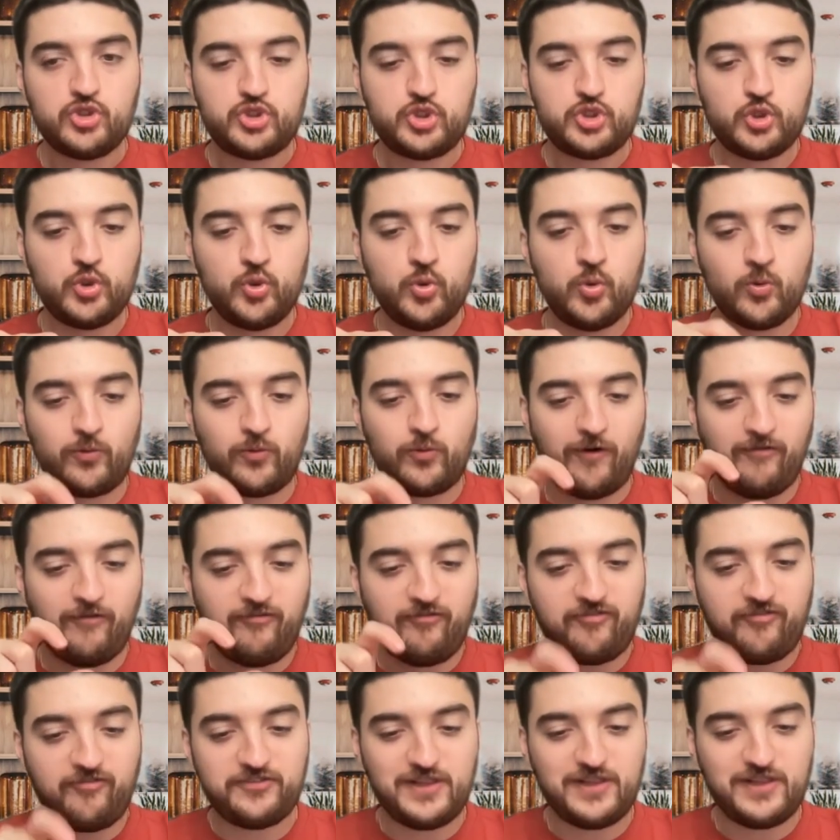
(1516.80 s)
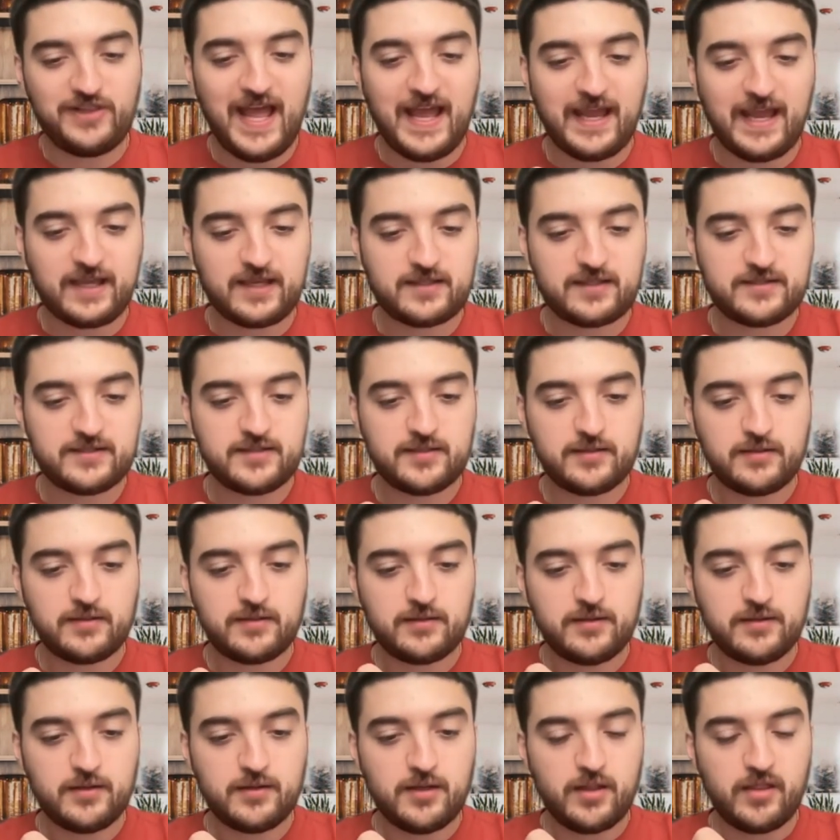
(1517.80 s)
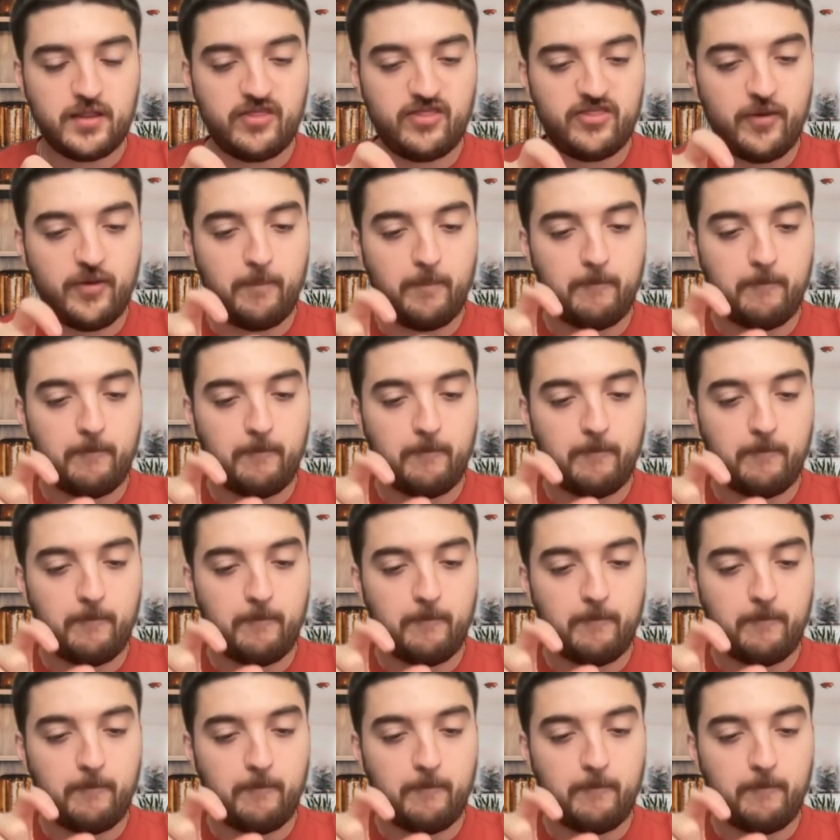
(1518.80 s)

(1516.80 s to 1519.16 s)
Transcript: to reflect the